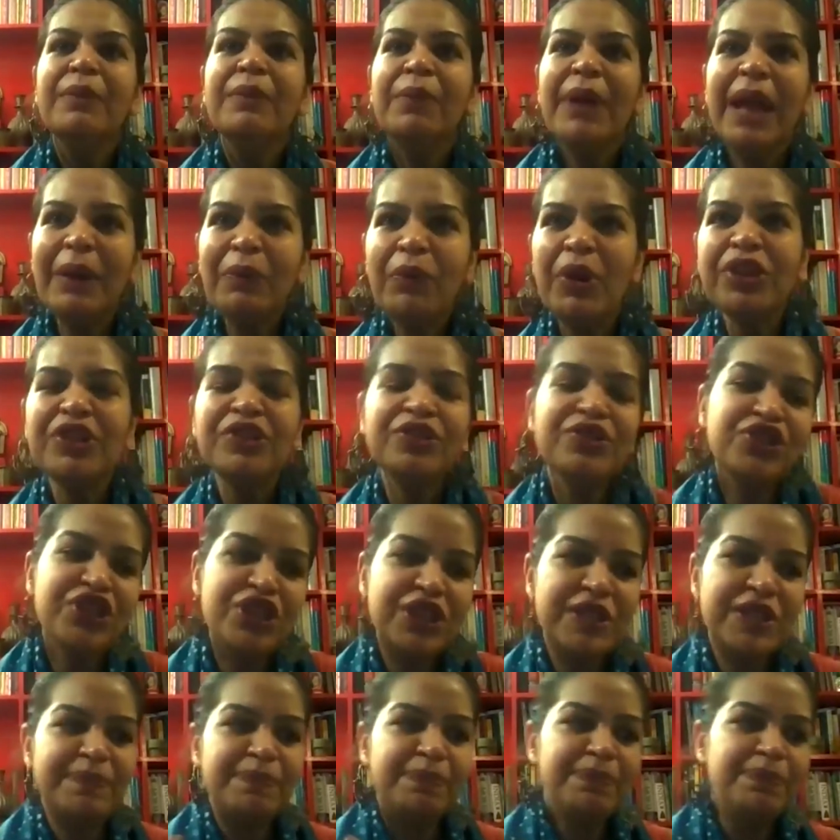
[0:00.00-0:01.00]
But I wanted to
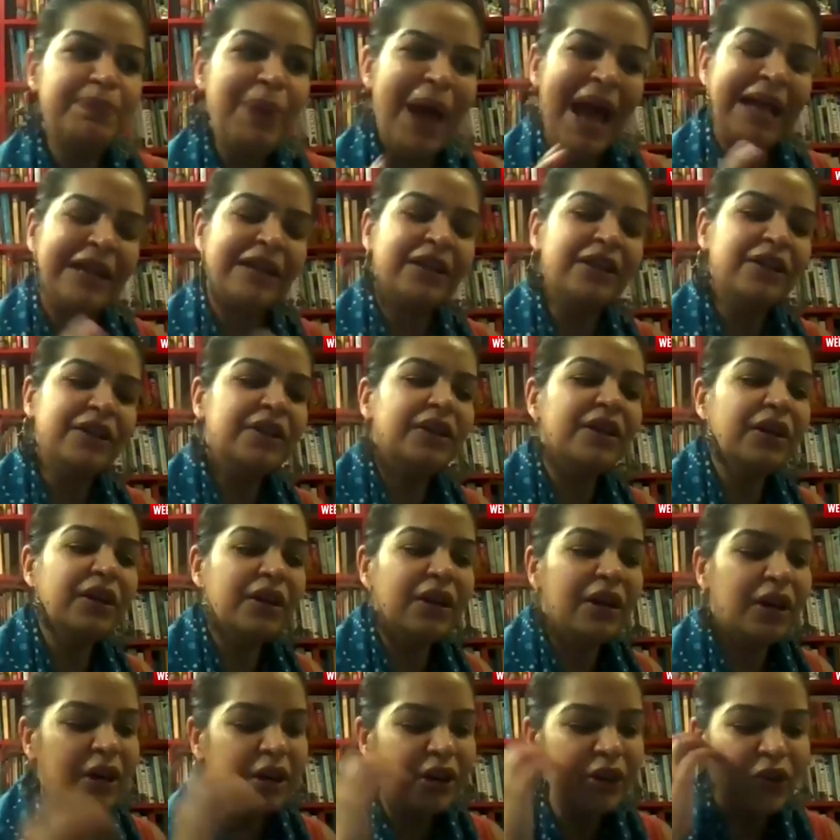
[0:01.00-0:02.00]
just
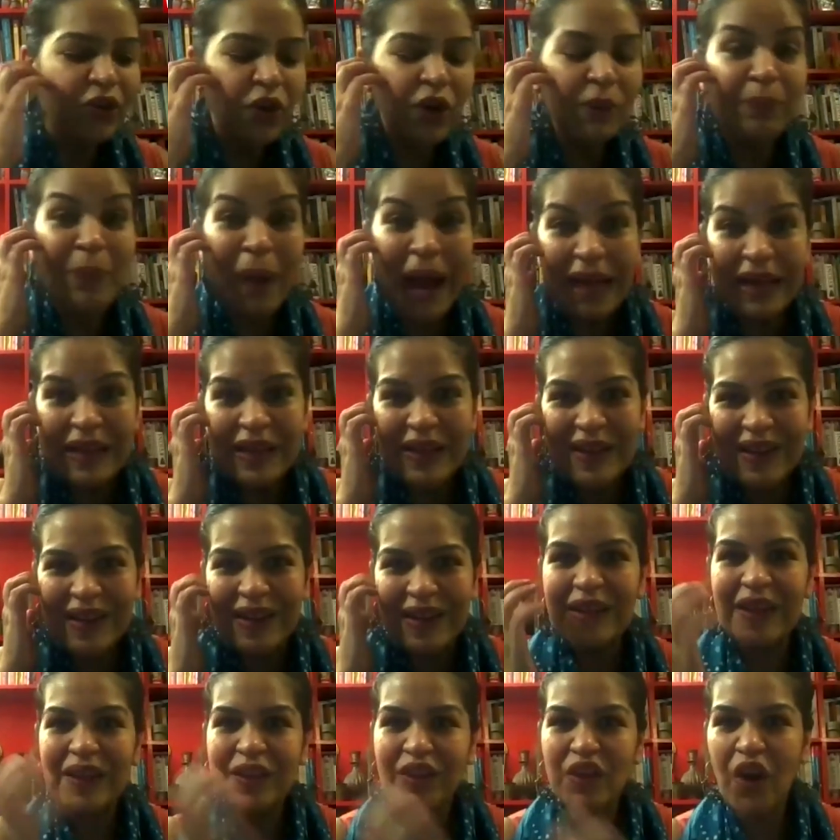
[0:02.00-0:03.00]
go back a
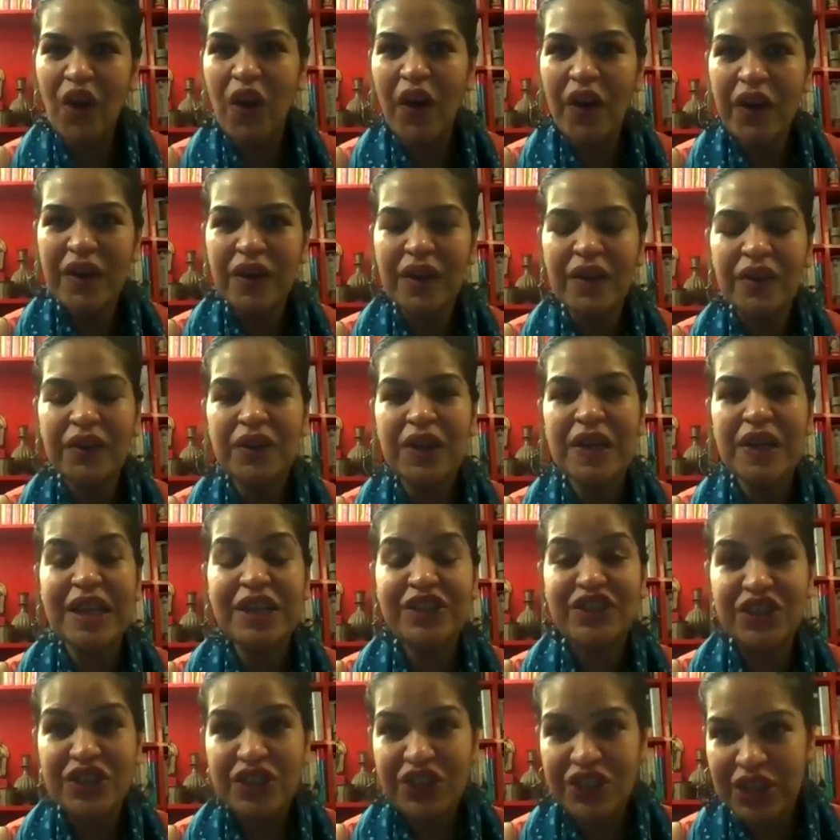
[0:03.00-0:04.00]
little. Your
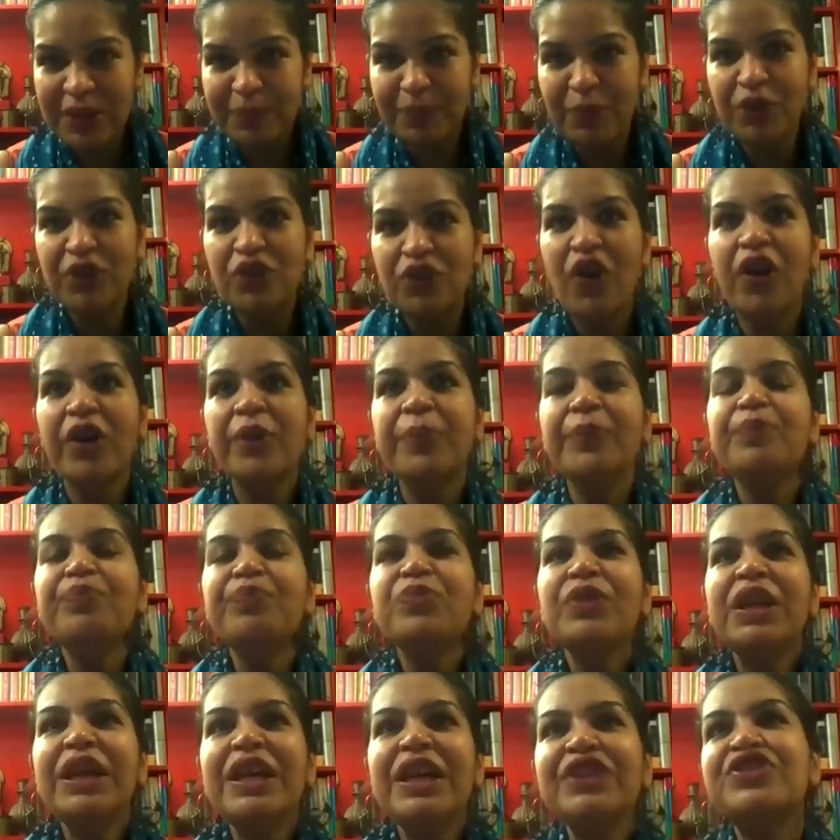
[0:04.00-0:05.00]
relationship or your
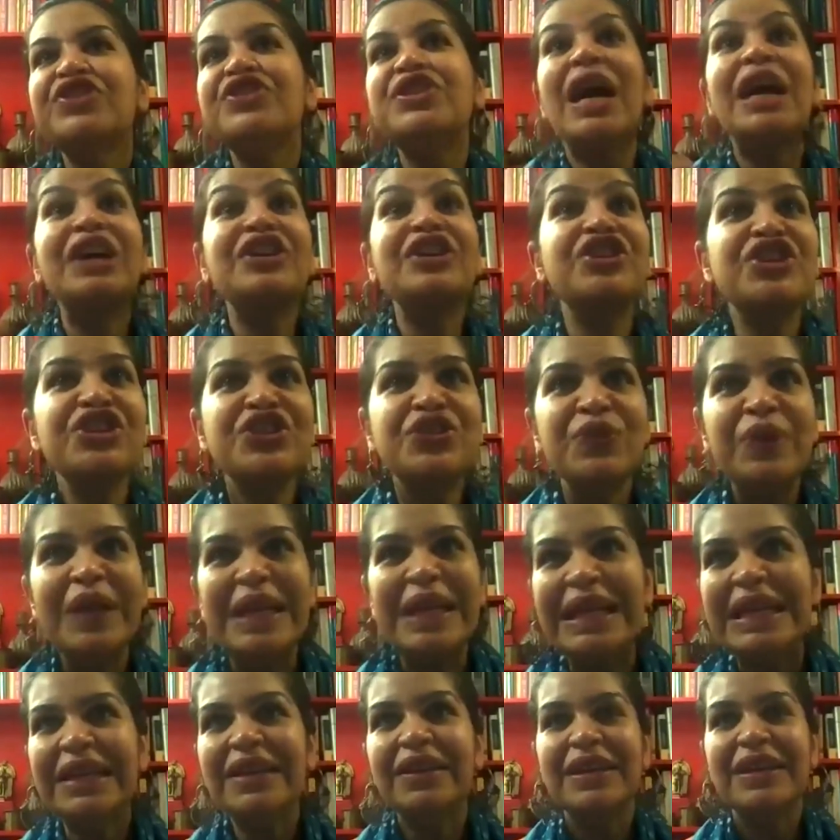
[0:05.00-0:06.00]
introduction to
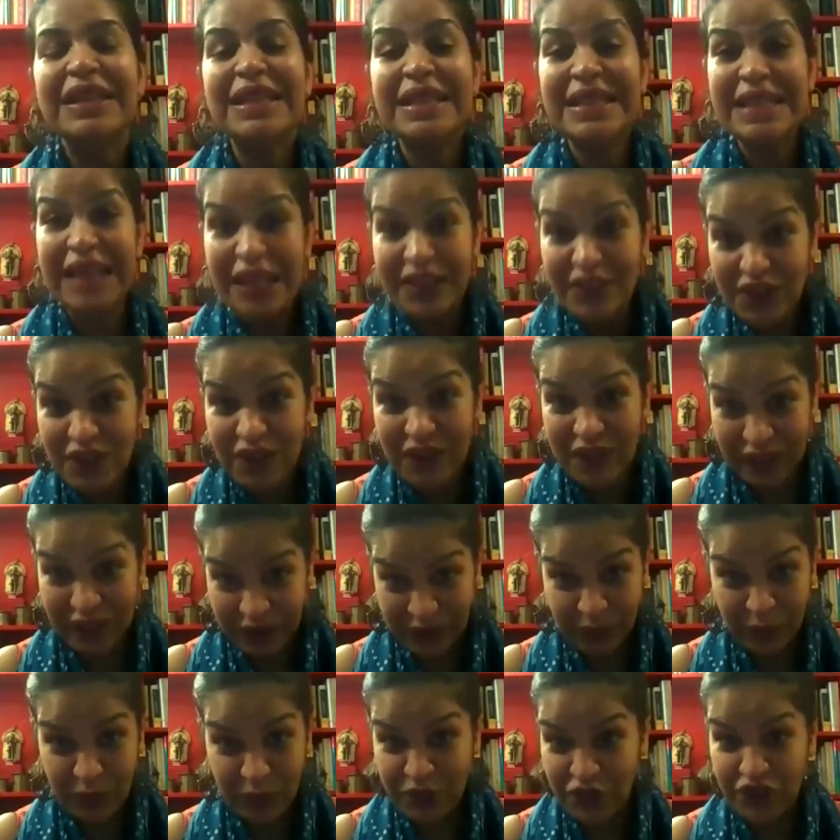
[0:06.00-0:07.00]
India and
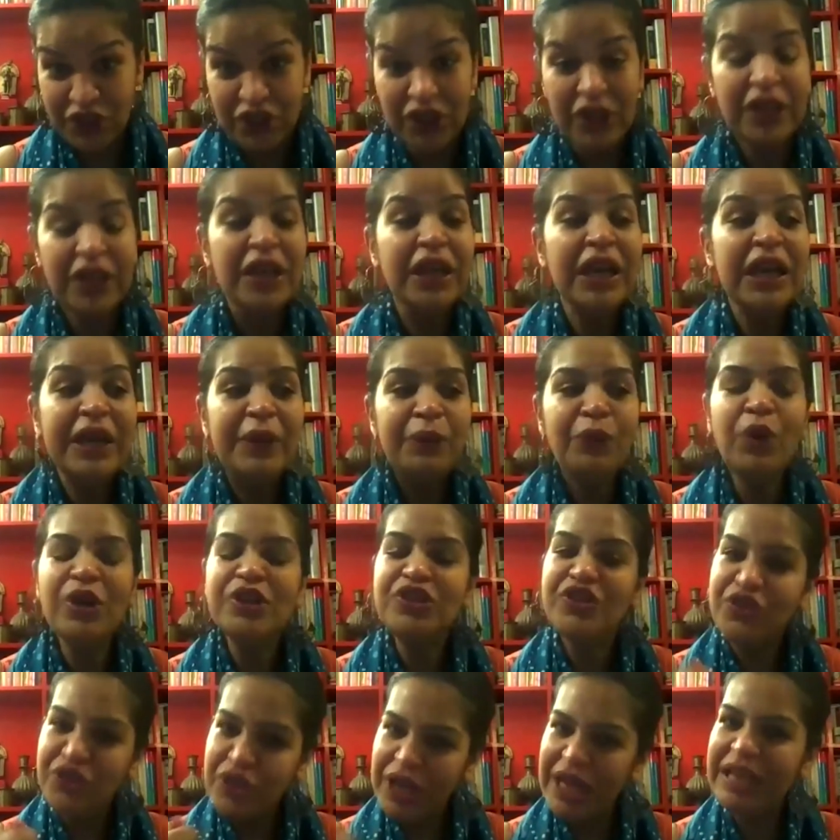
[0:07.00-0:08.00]
Sanskrit, which
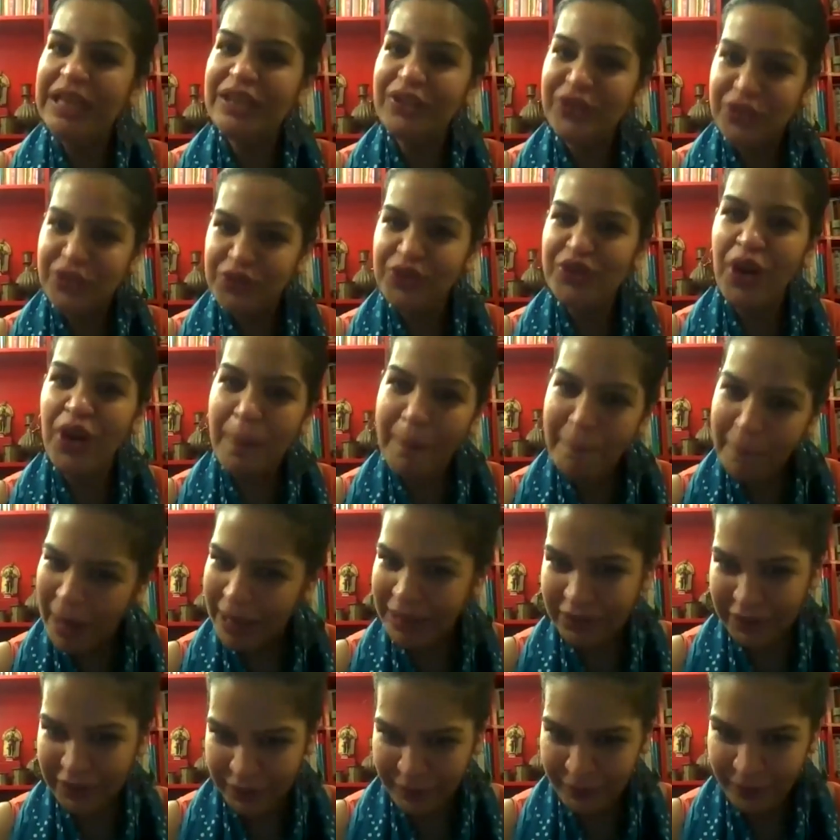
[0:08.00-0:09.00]
was really through your
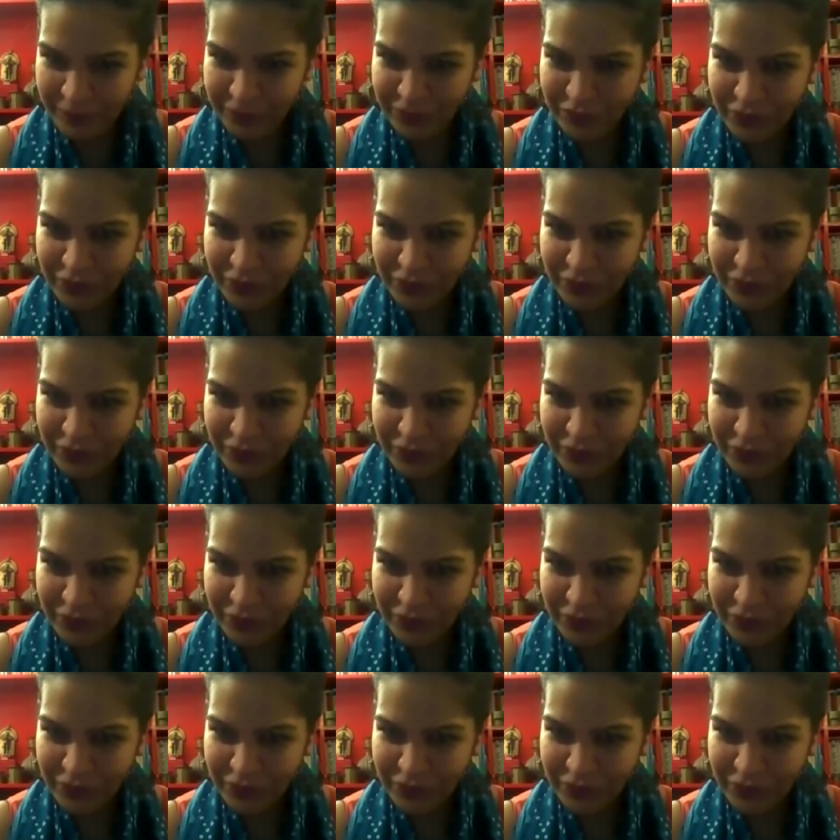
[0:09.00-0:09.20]
mother,